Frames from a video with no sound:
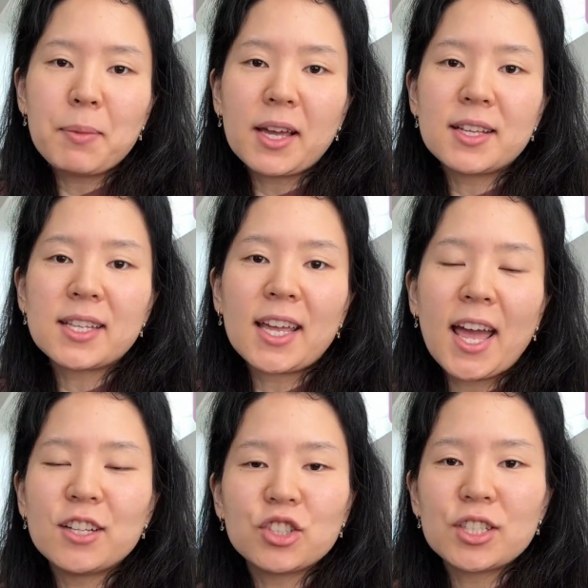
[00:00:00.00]
because I
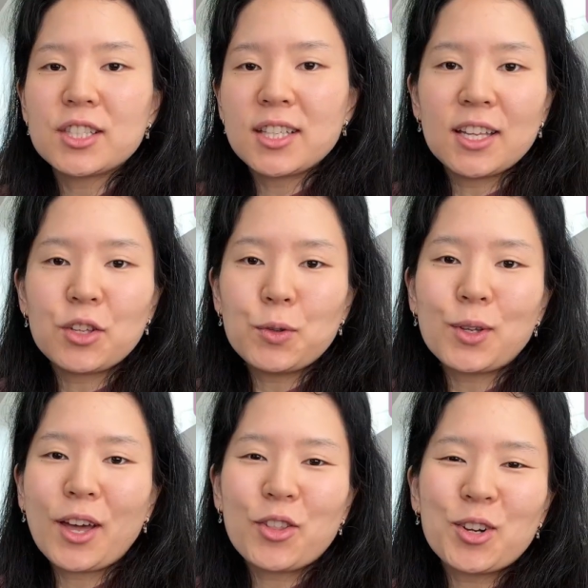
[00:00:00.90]
can't just knit 2
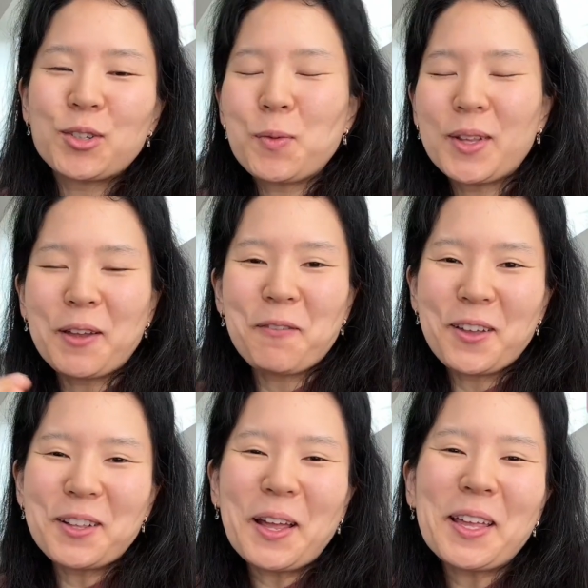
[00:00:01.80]
together when I
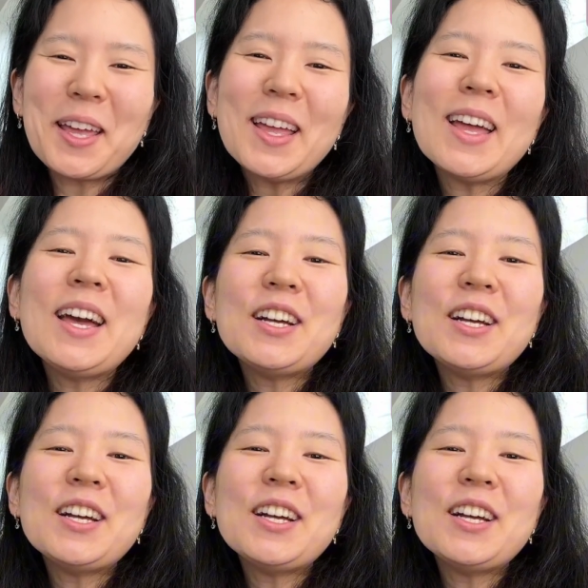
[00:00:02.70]
feel like it,